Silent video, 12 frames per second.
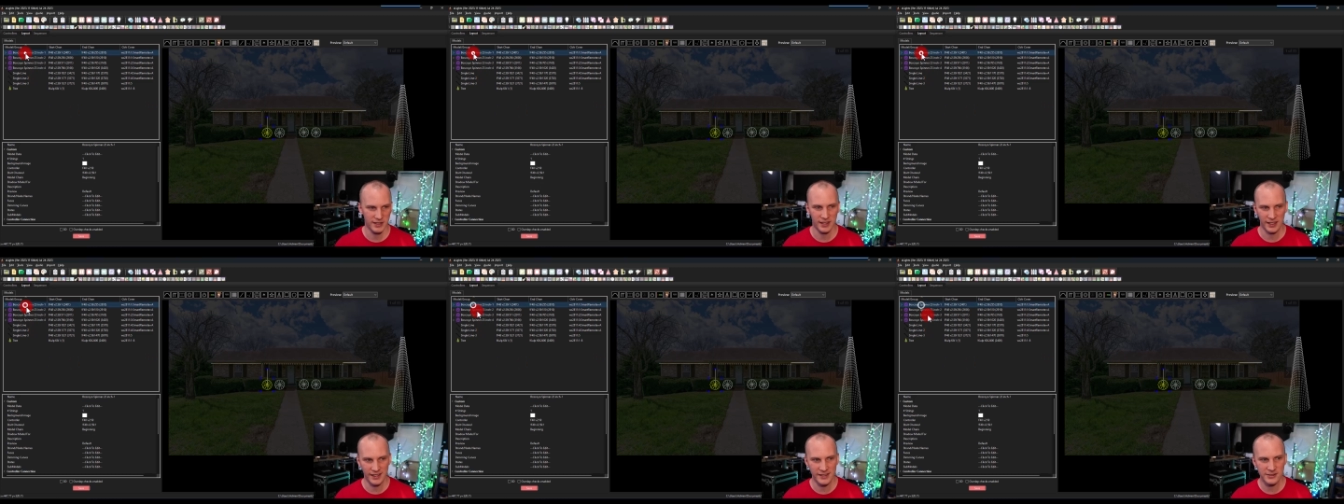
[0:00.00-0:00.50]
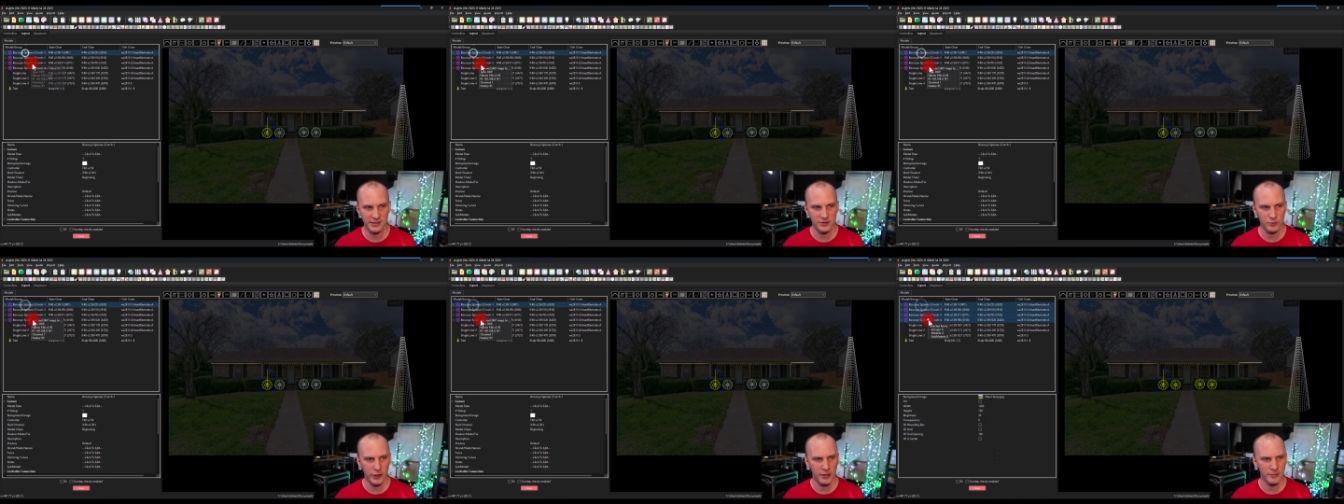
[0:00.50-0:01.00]
The easiest
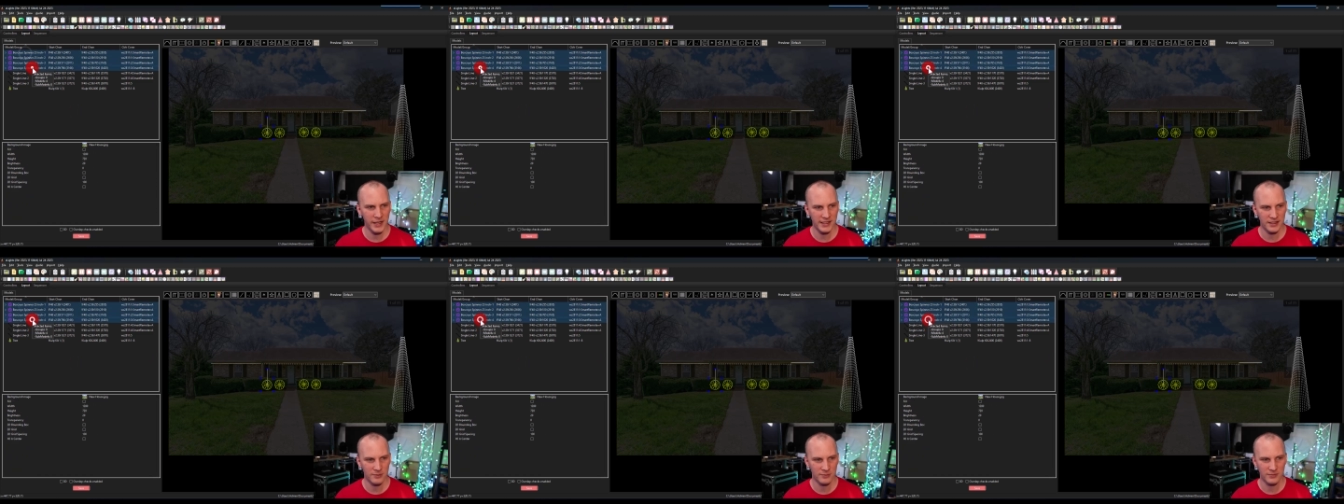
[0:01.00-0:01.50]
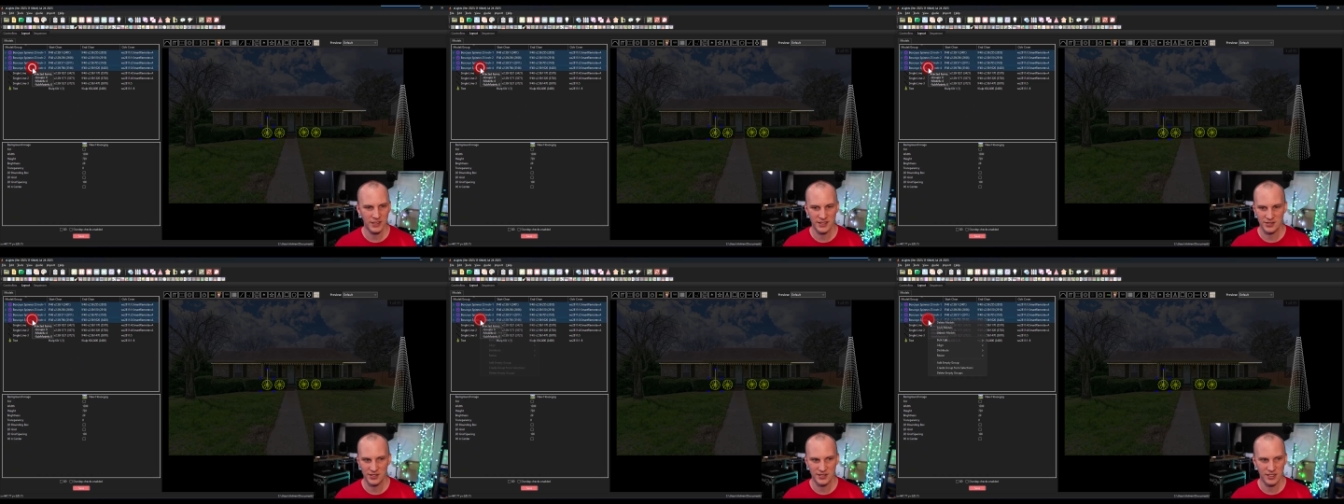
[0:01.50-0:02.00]
way to make them is
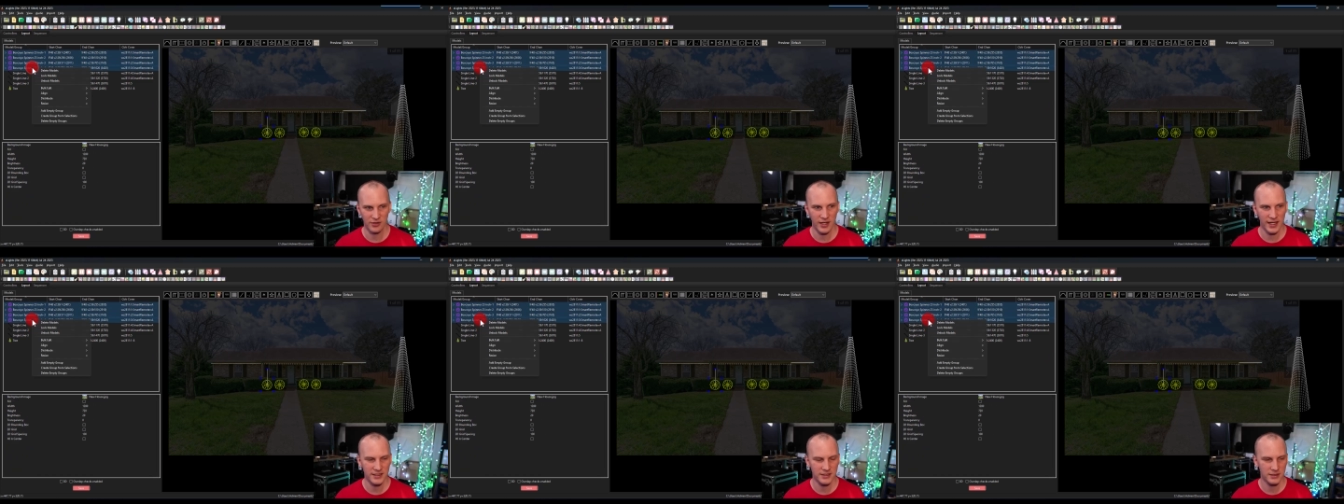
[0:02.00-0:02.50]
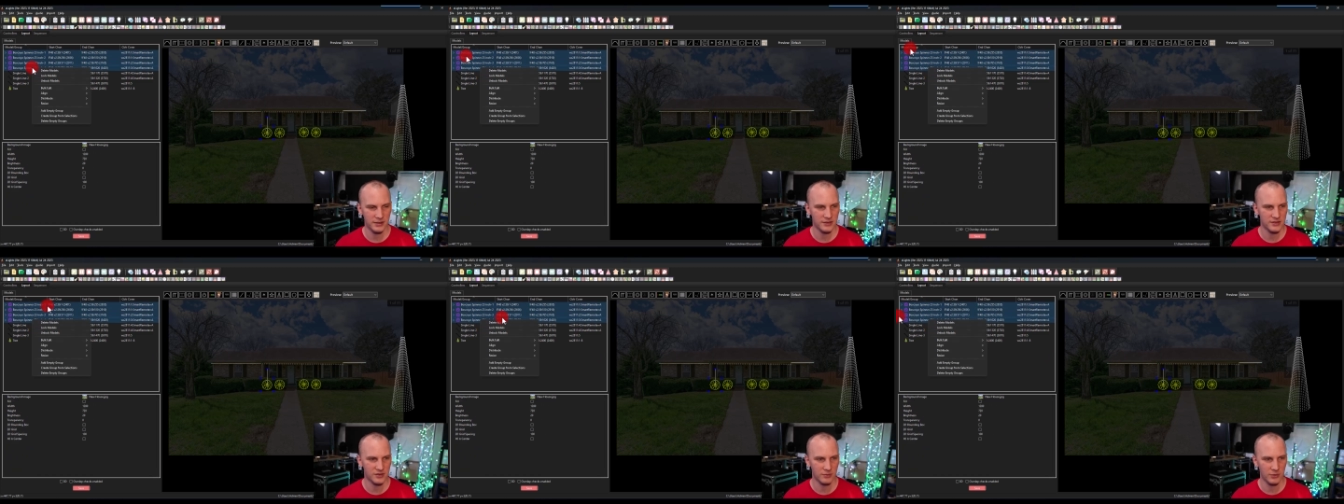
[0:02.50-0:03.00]
to select
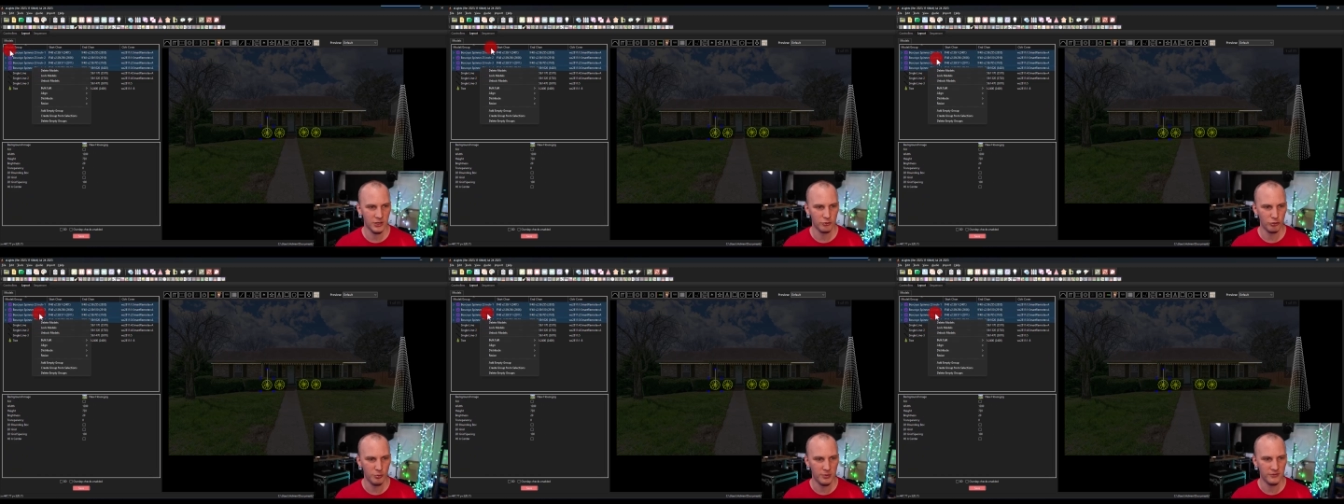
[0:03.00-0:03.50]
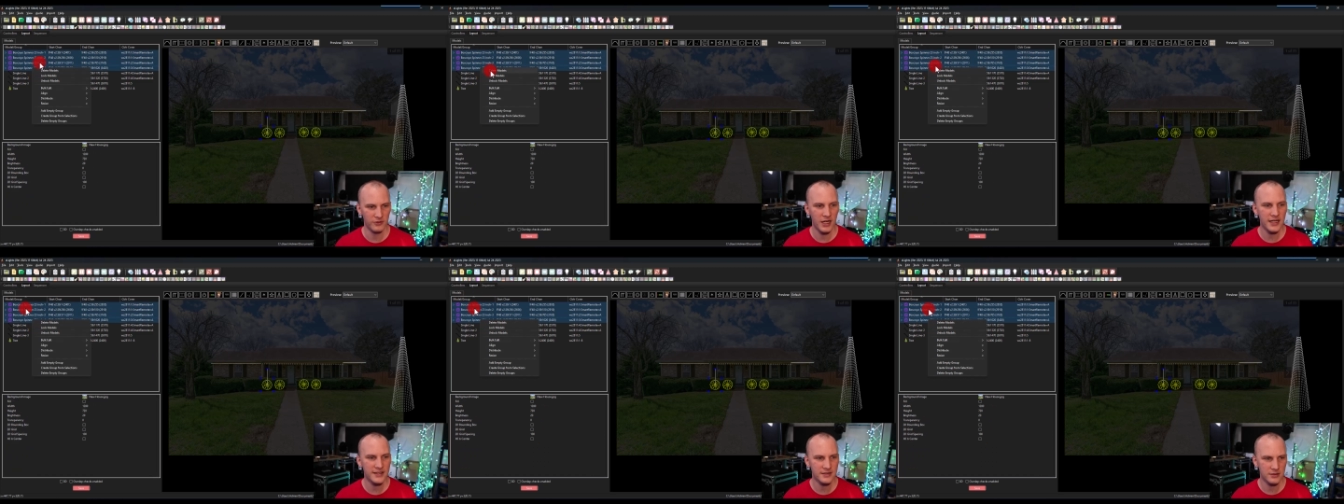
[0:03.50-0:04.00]
some a group of
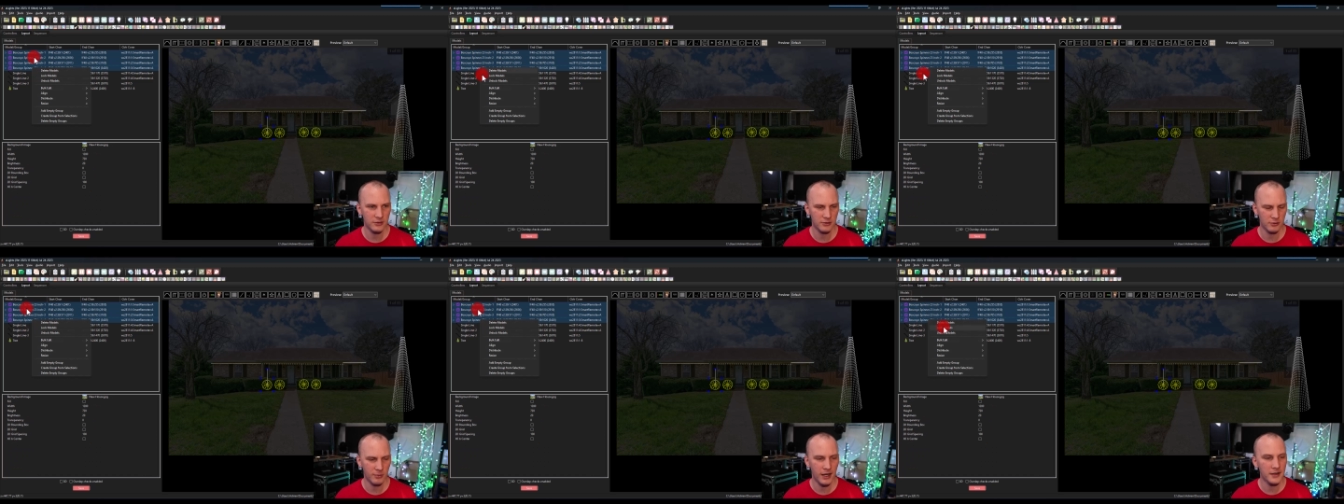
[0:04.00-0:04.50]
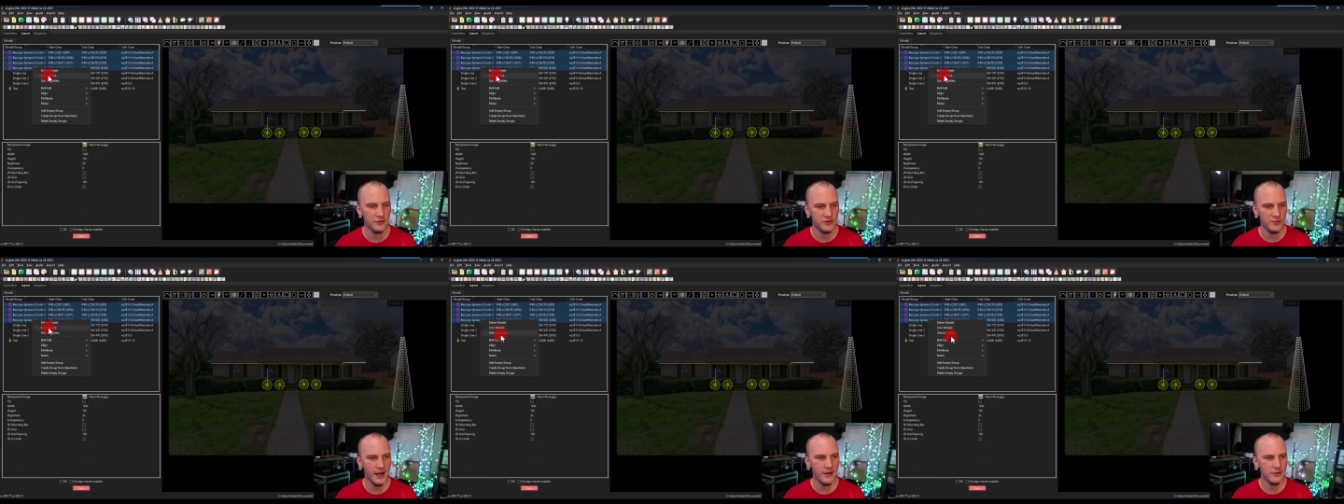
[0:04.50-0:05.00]
lights, or models
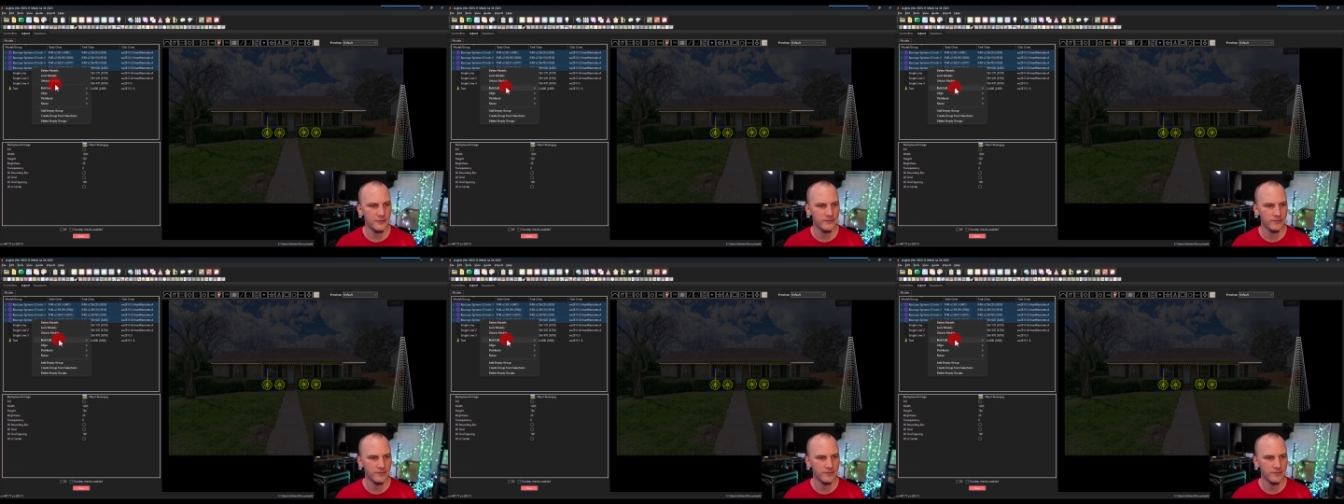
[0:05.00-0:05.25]
rather,